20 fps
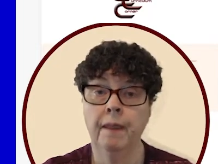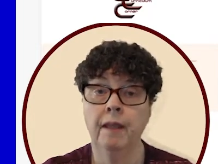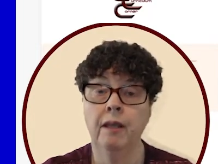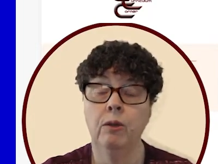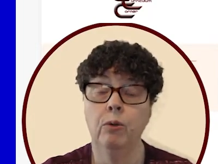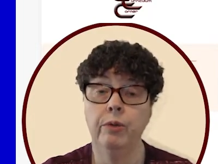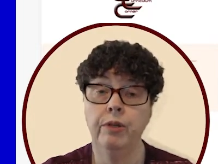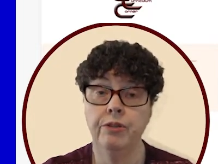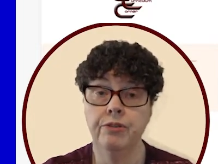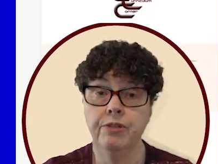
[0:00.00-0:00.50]

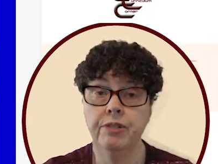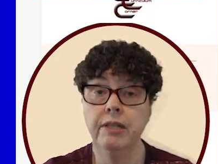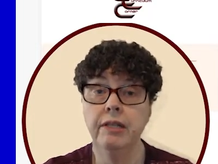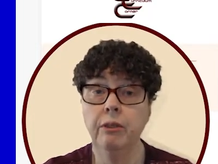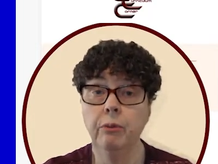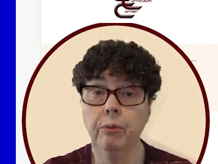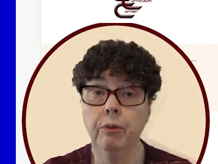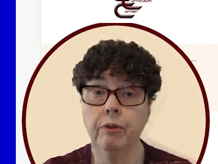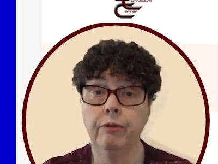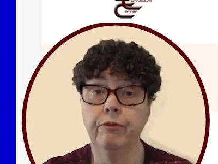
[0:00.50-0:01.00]
When you see the
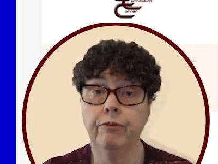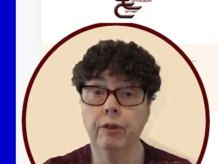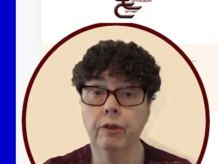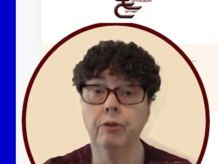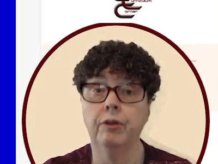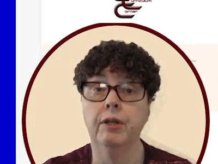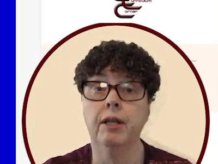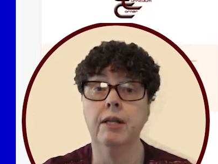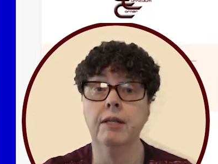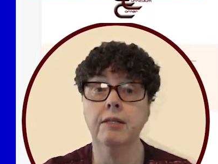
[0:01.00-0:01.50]
word
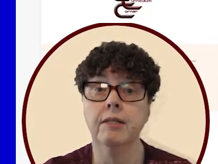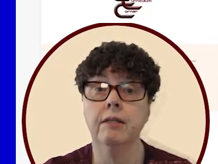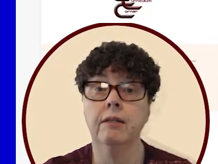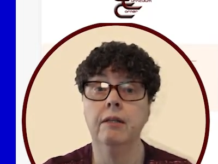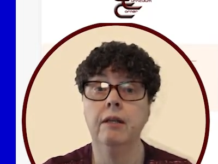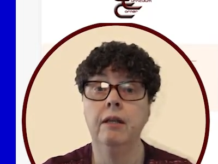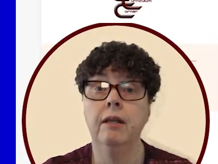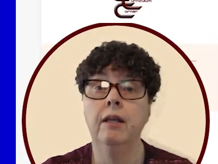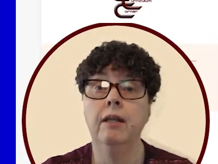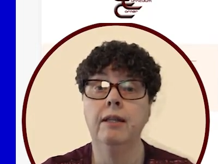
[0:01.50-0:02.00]
Flodesk,
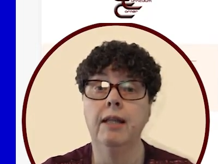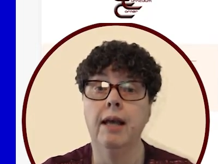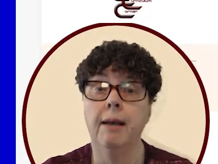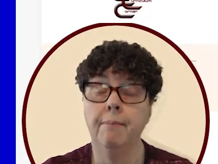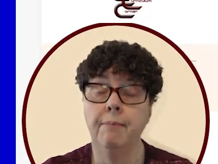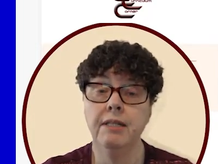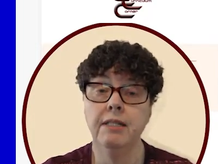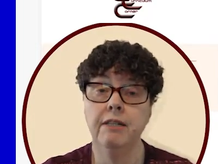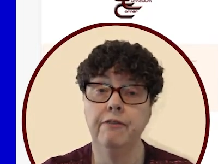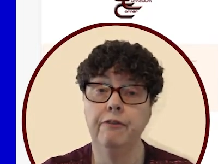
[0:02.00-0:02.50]
that
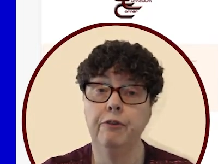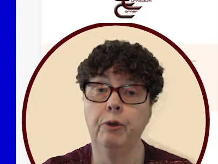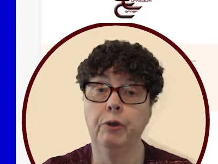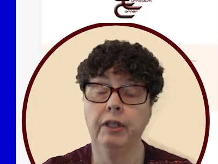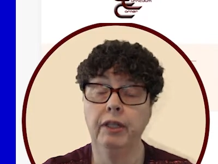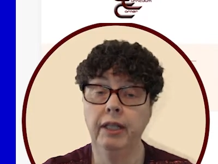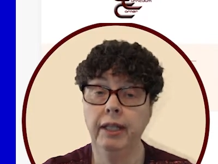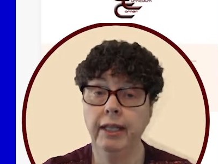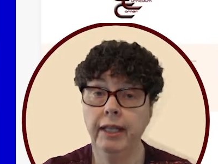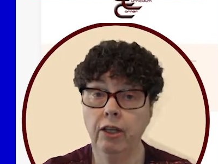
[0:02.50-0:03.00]
means if you
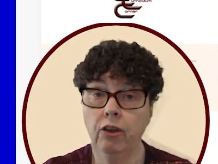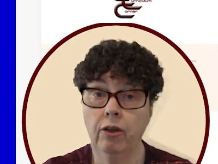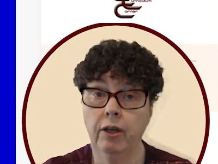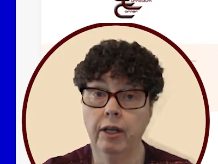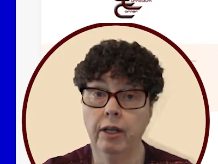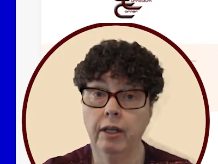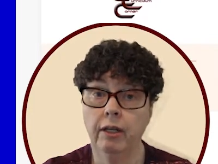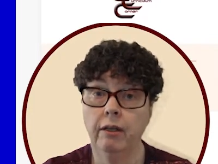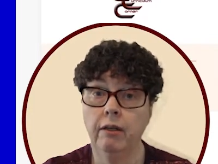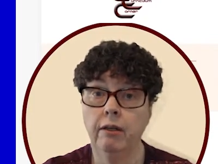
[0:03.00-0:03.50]
click on
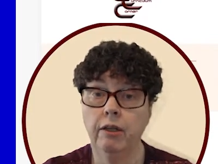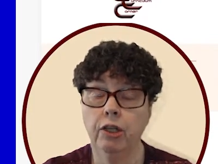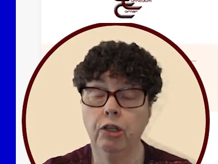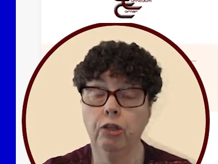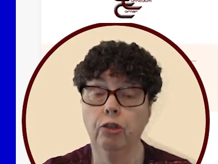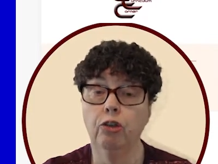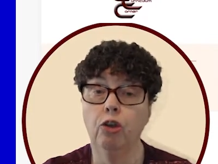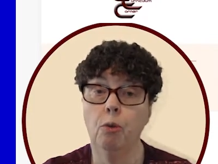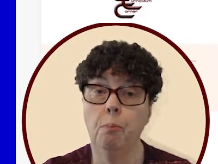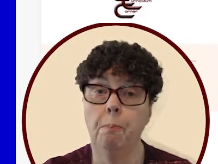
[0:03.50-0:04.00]
it, you'll
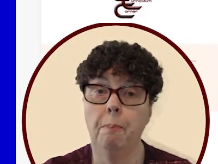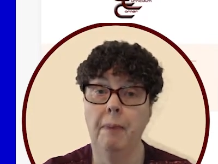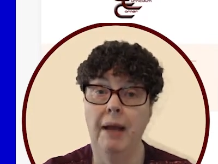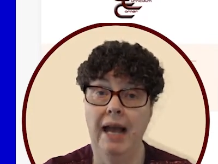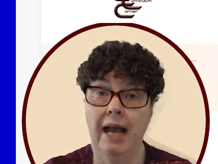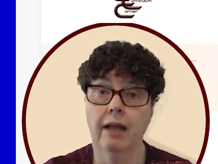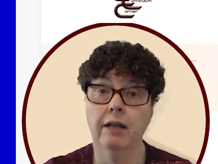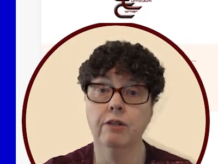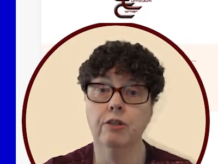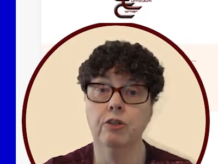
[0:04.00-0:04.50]
go
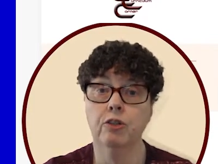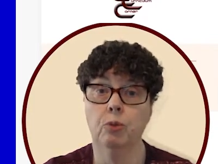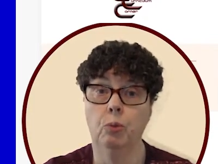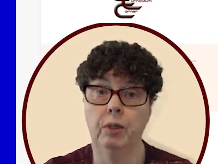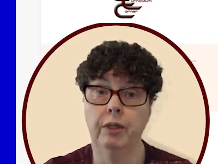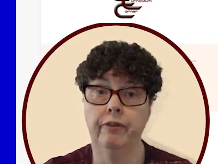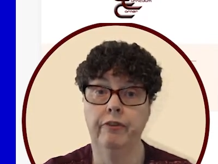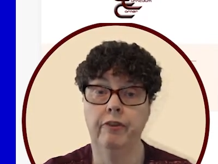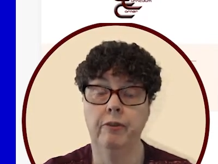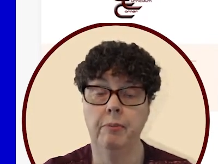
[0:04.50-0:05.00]
back to one
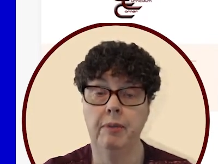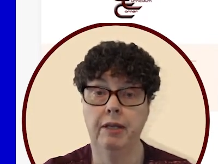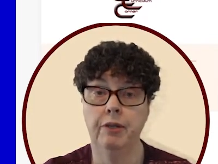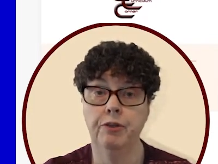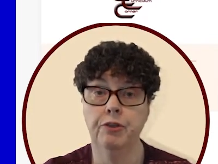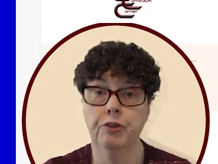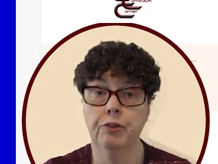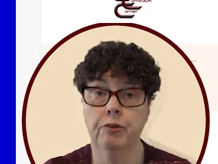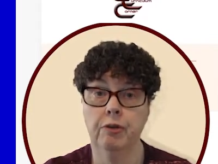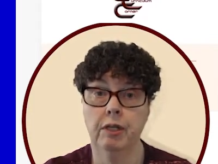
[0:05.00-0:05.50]
of the main
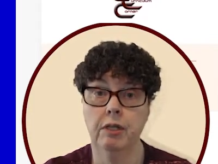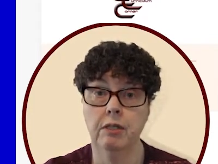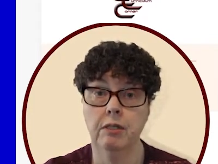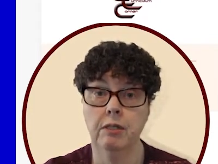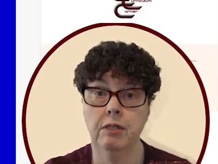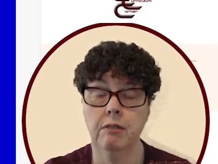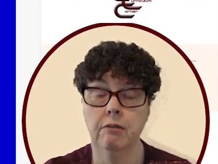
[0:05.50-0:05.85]
screens.